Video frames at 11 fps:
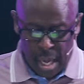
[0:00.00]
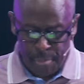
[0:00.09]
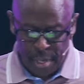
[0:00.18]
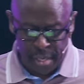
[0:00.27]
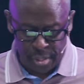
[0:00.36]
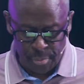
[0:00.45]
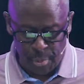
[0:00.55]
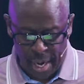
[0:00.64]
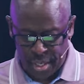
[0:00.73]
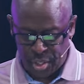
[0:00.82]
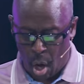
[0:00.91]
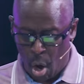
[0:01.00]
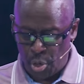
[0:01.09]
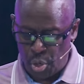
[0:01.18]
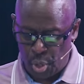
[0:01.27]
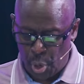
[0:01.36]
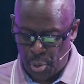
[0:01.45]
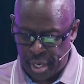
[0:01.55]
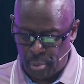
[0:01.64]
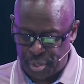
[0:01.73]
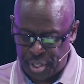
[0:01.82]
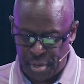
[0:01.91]
Keep putting into practice all you learned
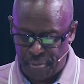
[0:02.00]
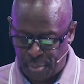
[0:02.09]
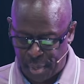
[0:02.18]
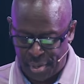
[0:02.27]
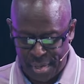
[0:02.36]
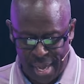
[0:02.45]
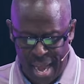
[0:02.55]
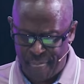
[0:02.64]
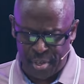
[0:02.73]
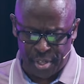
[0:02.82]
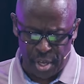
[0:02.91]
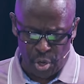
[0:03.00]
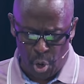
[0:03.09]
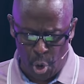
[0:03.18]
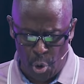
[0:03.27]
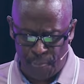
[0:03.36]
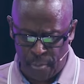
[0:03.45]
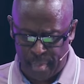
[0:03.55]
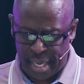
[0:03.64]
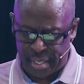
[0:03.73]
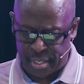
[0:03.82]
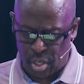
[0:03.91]
and received from me. Everything you heard from
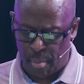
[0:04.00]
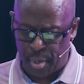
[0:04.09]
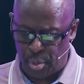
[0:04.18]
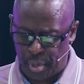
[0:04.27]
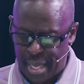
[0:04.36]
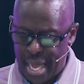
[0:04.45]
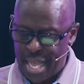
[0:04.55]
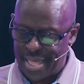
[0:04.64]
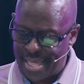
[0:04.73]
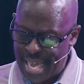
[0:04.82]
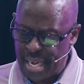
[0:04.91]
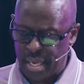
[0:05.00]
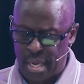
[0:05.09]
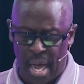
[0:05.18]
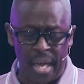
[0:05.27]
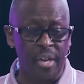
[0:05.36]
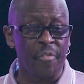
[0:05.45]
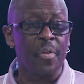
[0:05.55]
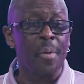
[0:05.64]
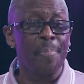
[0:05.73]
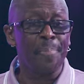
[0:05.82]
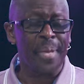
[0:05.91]
me and saw me doing. Then the God of
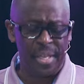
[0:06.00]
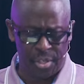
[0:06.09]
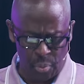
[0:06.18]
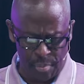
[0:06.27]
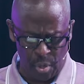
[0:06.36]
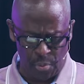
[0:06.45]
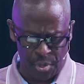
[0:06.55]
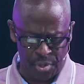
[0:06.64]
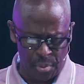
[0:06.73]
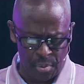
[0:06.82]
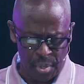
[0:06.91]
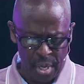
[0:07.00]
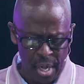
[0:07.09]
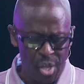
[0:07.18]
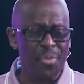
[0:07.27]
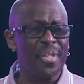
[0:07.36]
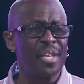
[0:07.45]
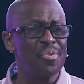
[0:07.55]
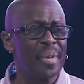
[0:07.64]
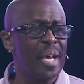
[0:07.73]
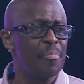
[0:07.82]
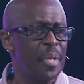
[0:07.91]
peace will be with you. You think you
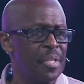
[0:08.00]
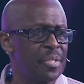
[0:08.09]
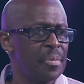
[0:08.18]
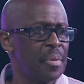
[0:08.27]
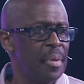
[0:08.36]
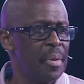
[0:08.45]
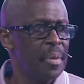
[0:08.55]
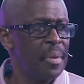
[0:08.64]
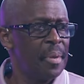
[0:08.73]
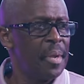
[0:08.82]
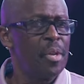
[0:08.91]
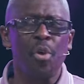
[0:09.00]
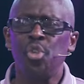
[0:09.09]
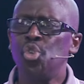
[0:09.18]
got peace. No,